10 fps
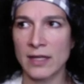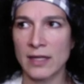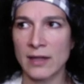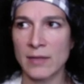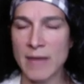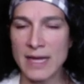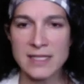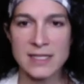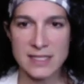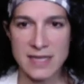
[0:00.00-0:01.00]

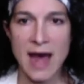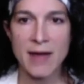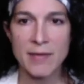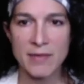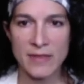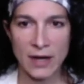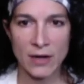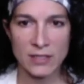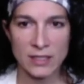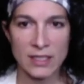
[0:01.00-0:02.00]
medicine is not
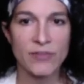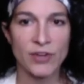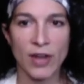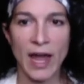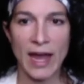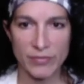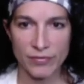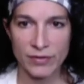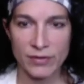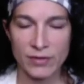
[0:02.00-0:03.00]
there to live your
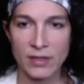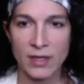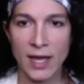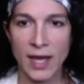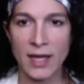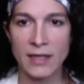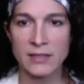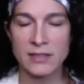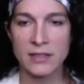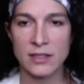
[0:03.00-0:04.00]
life.
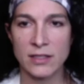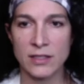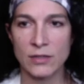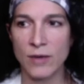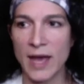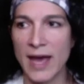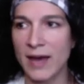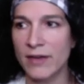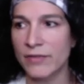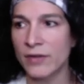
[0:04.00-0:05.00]
And you
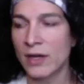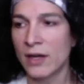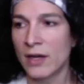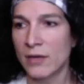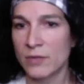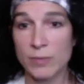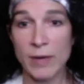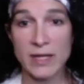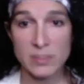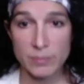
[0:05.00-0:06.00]
have a
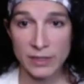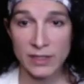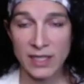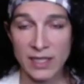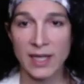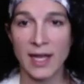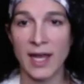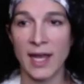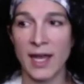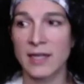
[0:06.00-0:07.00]
responsibility
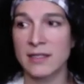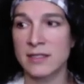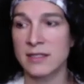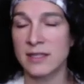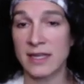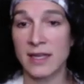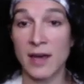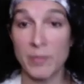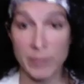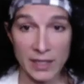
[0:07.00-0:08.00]
and the
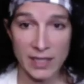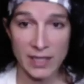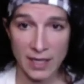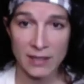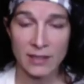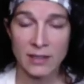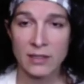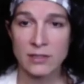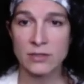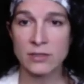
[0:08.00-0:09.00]
ability
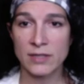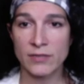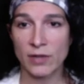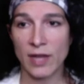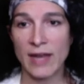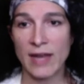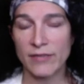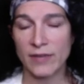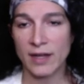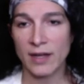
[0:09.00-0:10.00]
to live your life
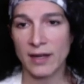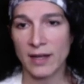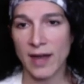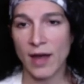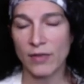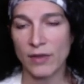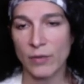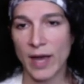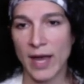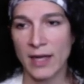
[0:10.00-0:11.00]
in a healthy
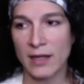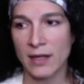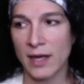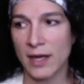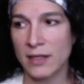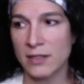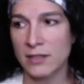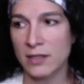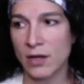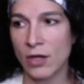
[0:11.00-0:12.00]
way. And
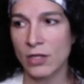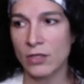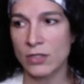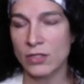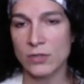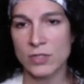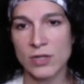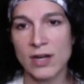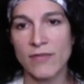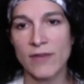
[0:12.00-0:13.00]
all you can do is
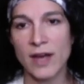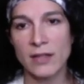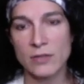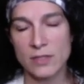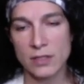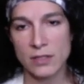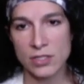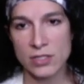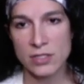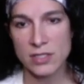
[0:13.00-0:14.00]
try to find those
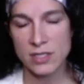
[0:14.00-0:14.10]
clinicians that are